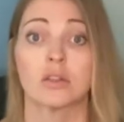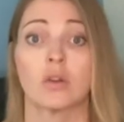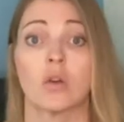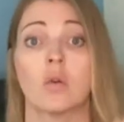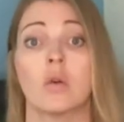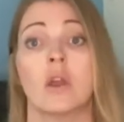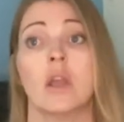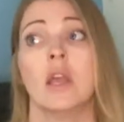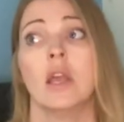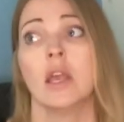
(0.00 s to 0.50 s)

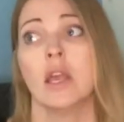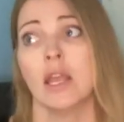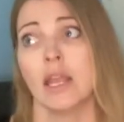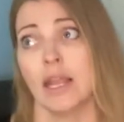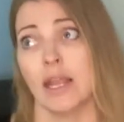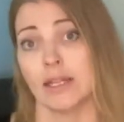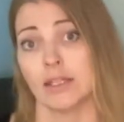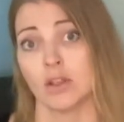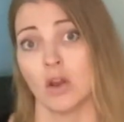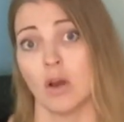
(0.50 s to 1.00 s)
So
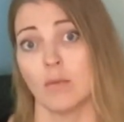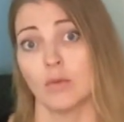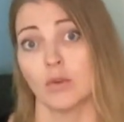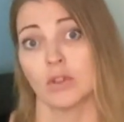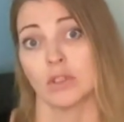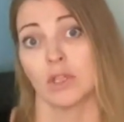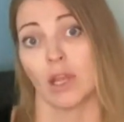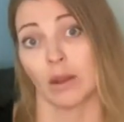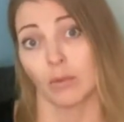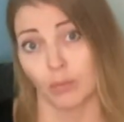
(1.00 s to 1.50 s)
it's
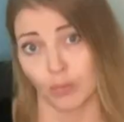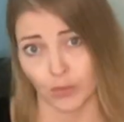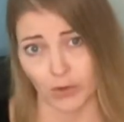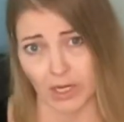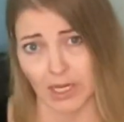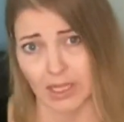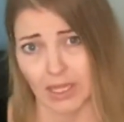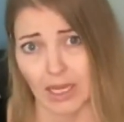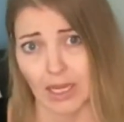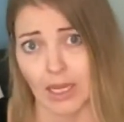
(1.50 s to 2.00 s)
almost like
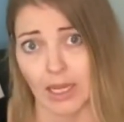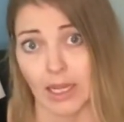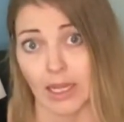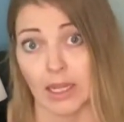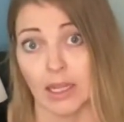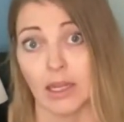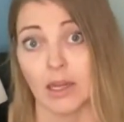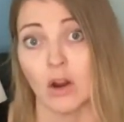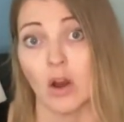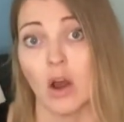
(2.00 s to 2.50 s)
breathing
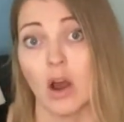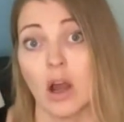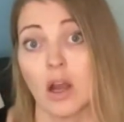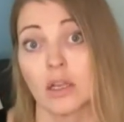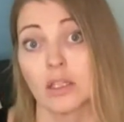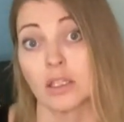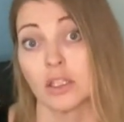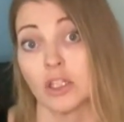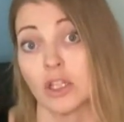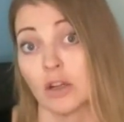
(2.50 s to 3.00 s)
in
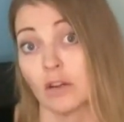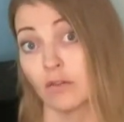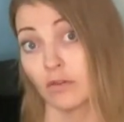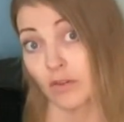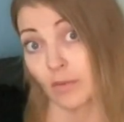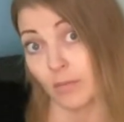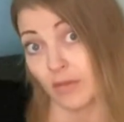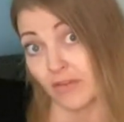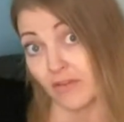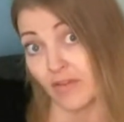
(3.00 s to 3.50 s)
oxygen
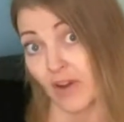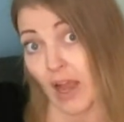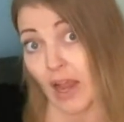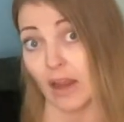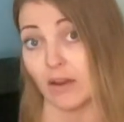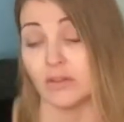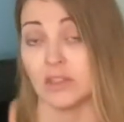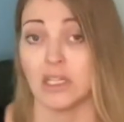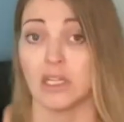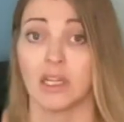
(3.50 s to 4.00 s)
from
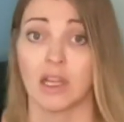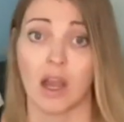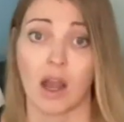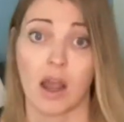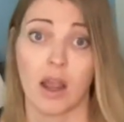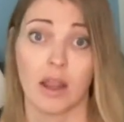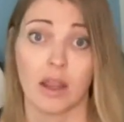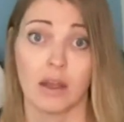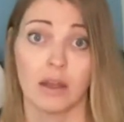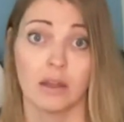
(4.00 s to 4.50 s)
5D
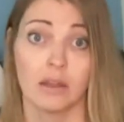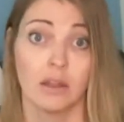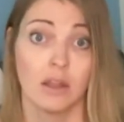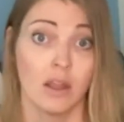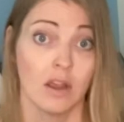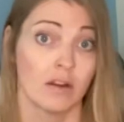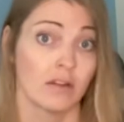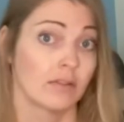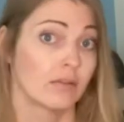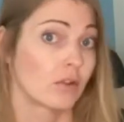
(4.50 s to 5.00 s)
Gaia
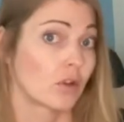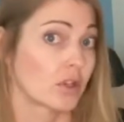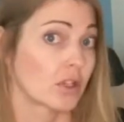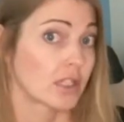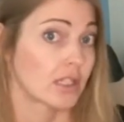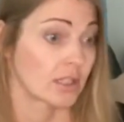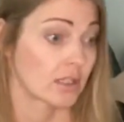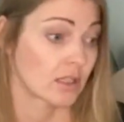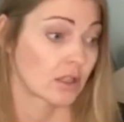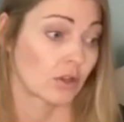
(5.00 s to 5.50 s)

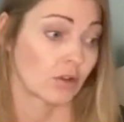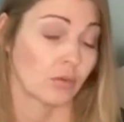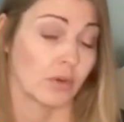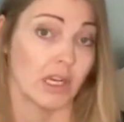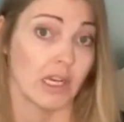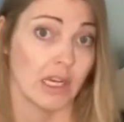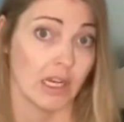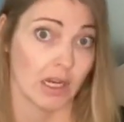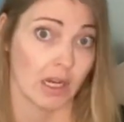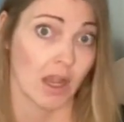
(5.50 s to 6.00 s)
versus
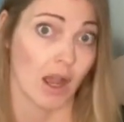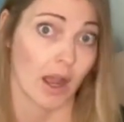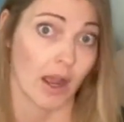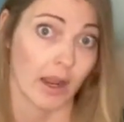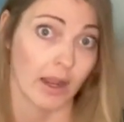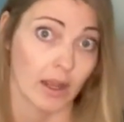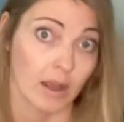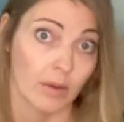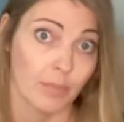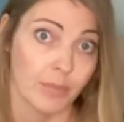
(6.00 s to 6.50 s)
3D
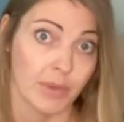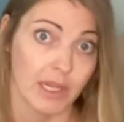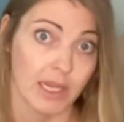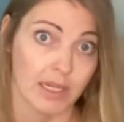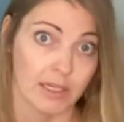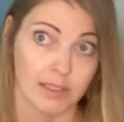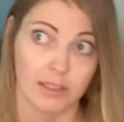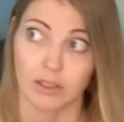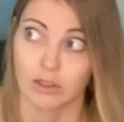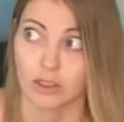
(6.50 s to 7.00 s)
Gaia,
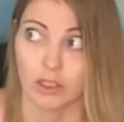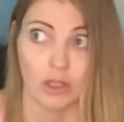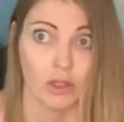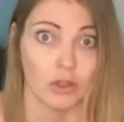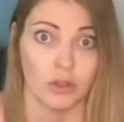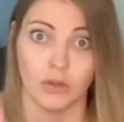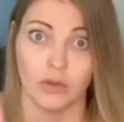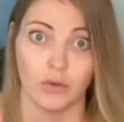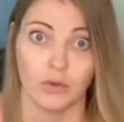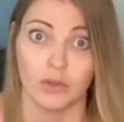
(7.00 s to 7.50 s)
because there's a
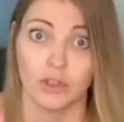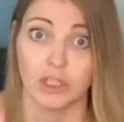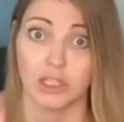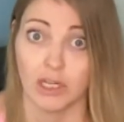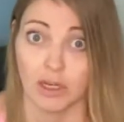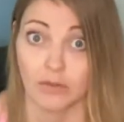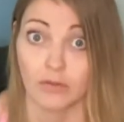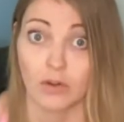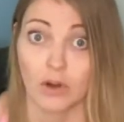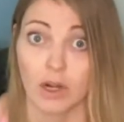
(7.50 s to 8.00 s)
huge
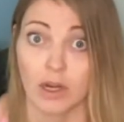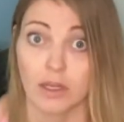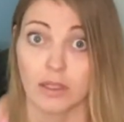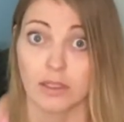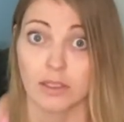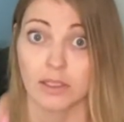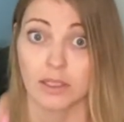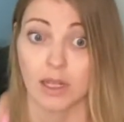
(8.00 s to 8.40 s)
difference